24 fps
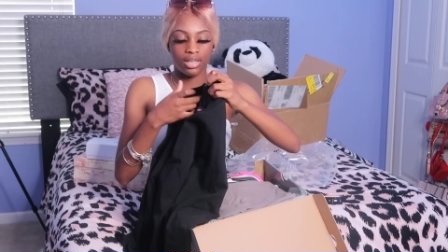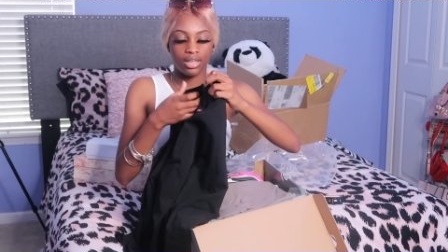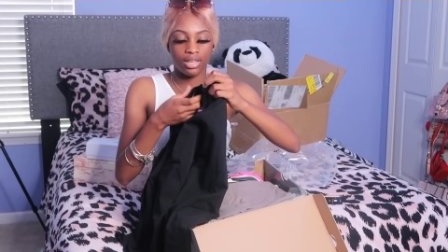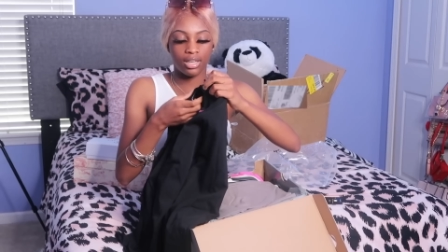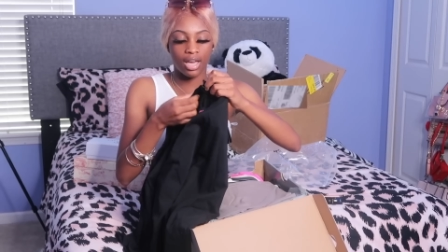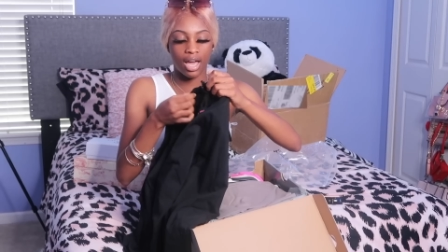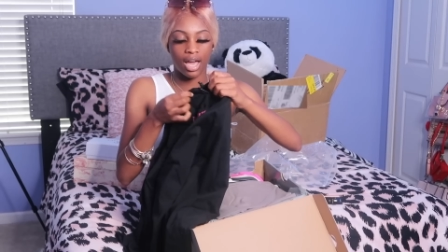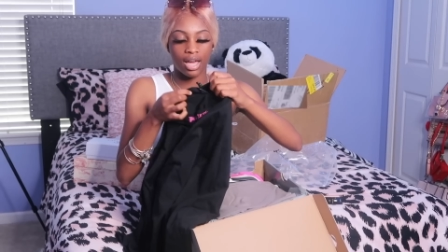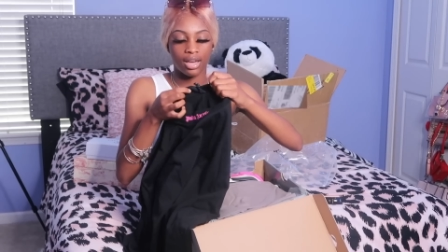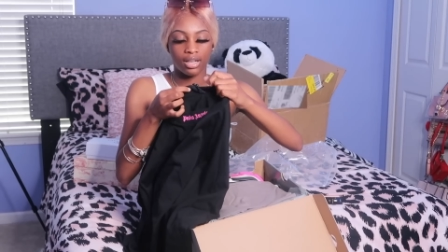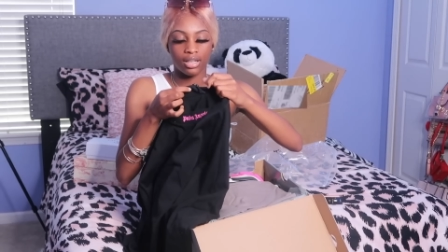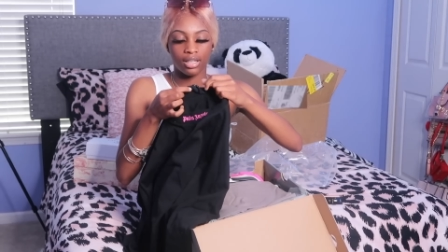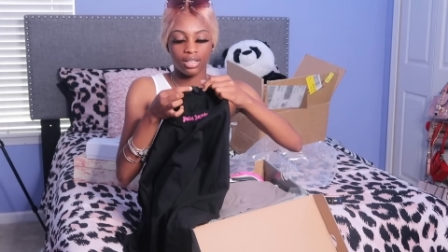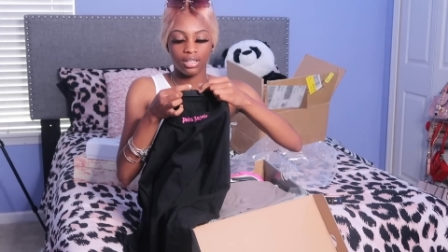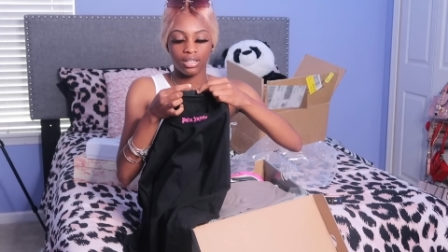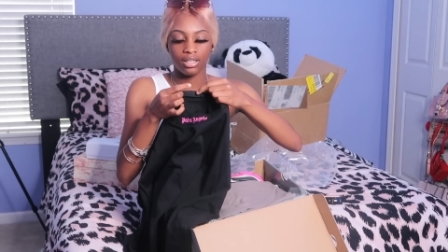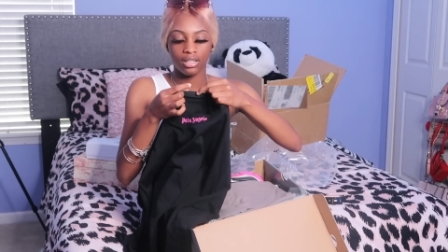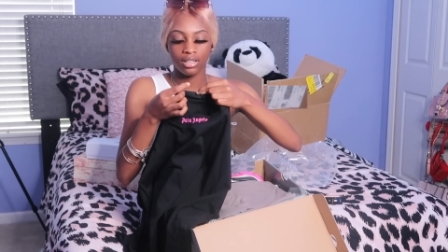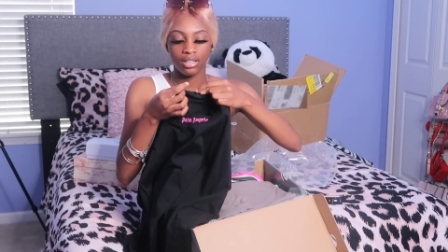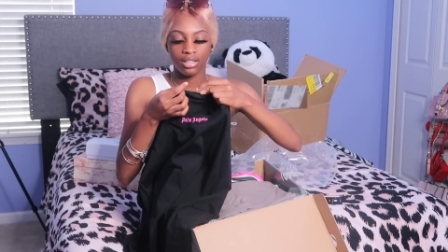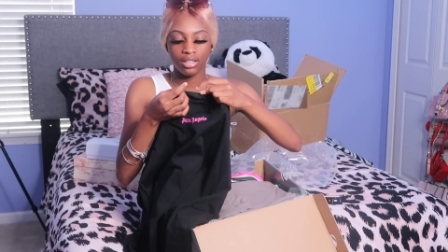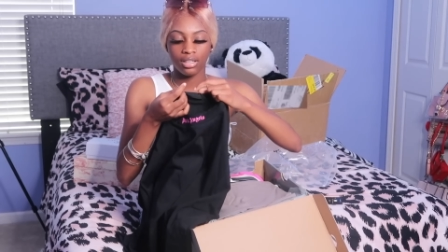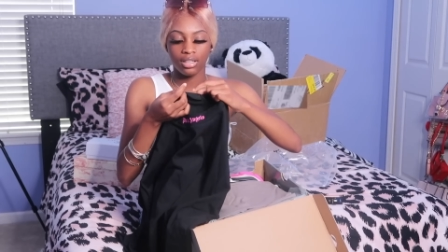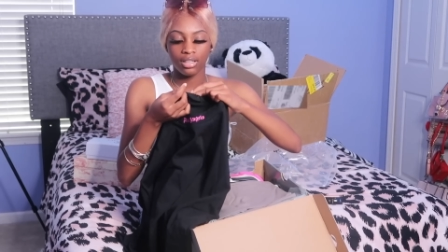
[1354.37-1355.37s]
it got it
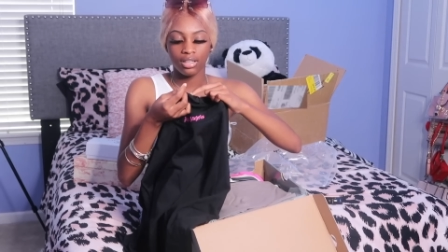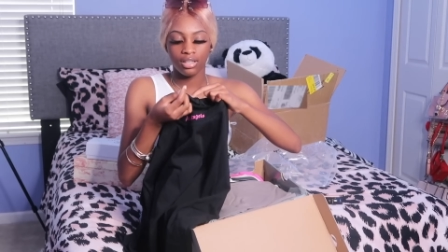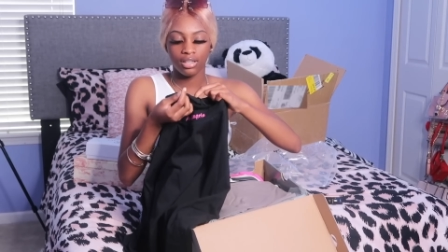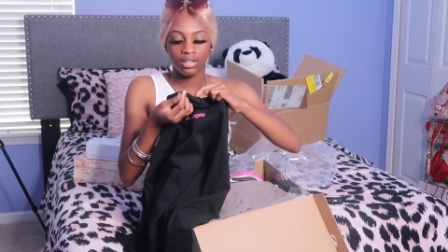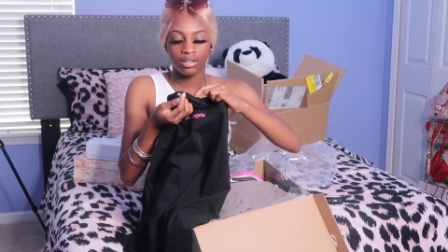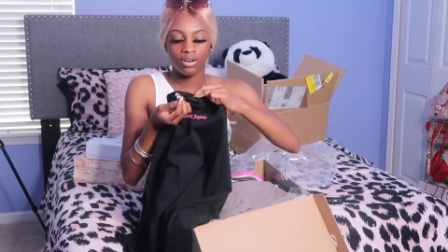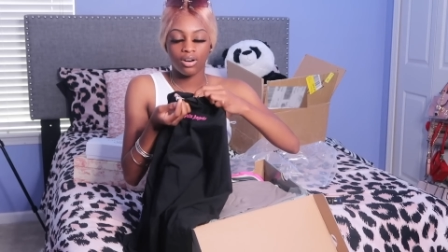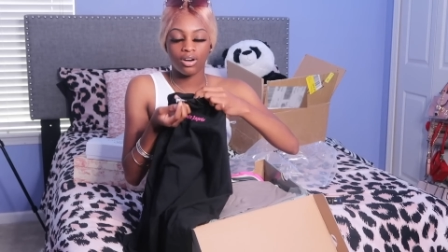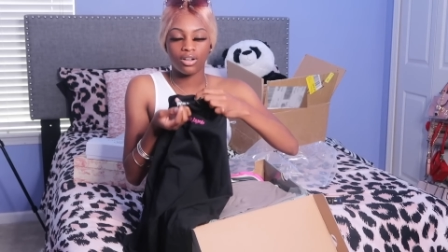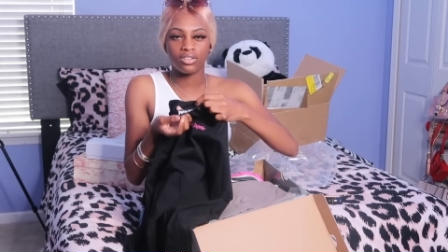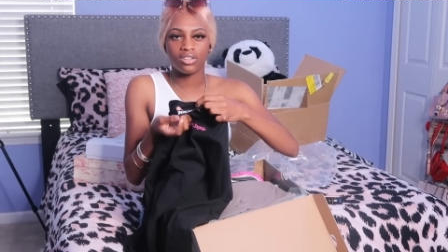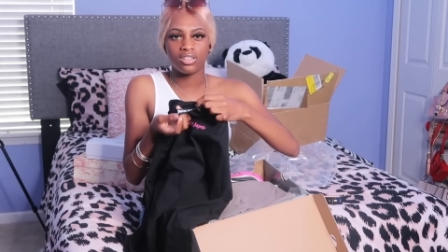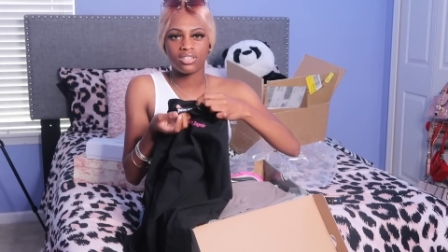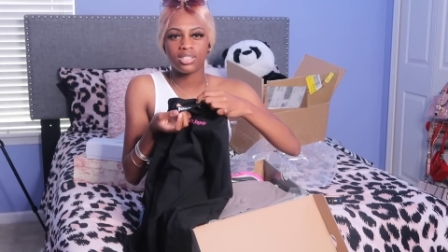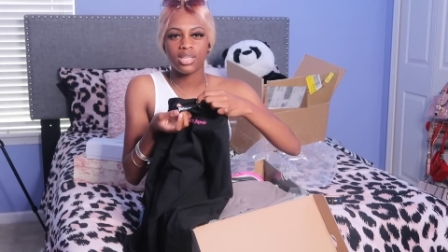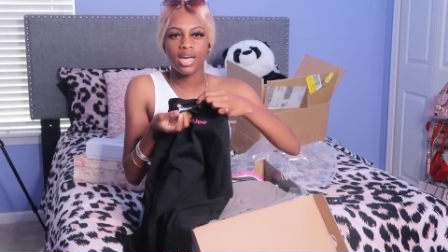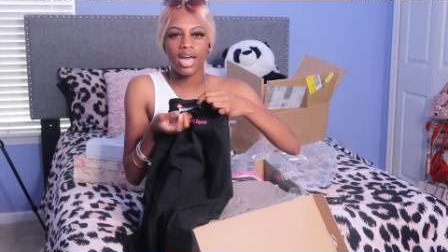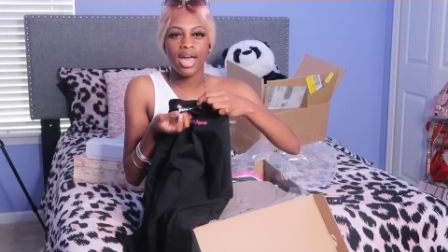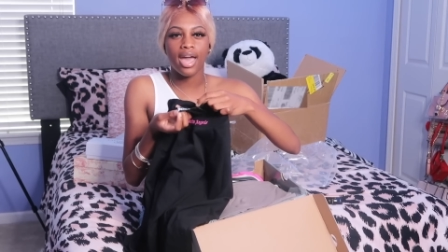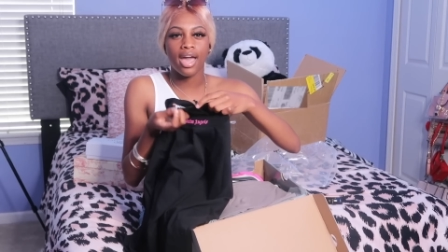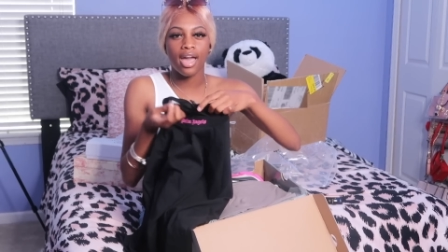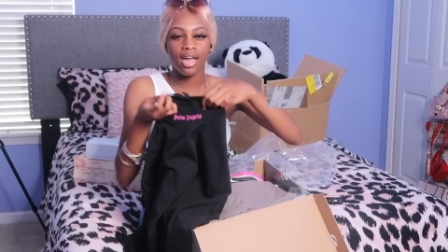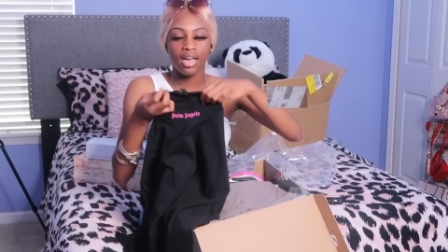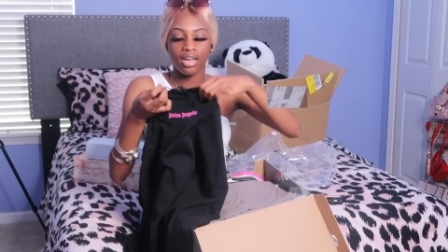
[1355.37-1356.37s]
on the
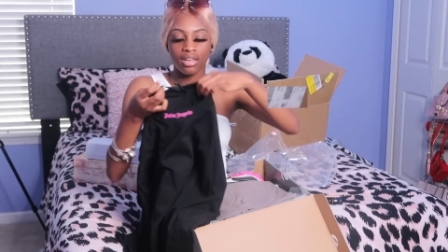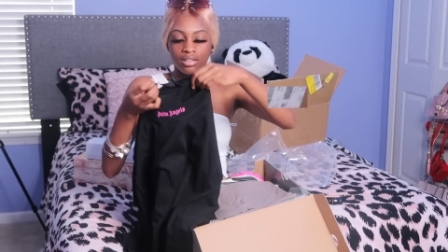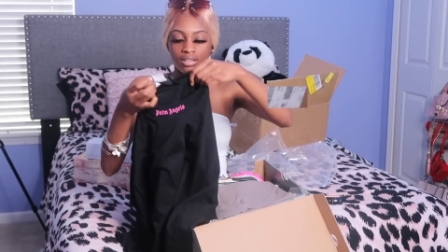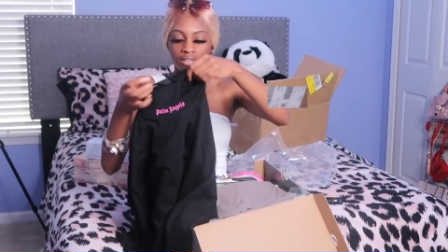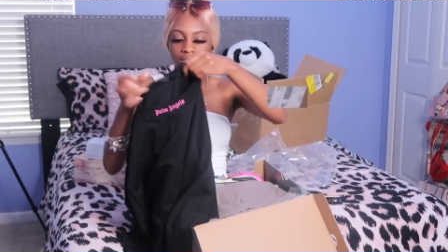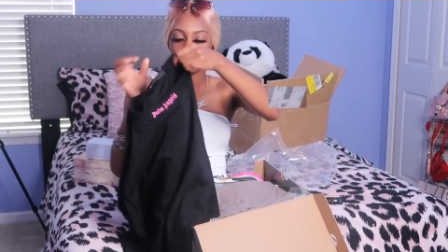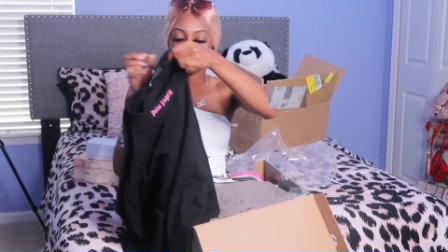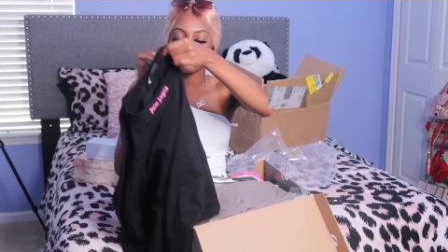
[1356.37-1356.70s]
tag.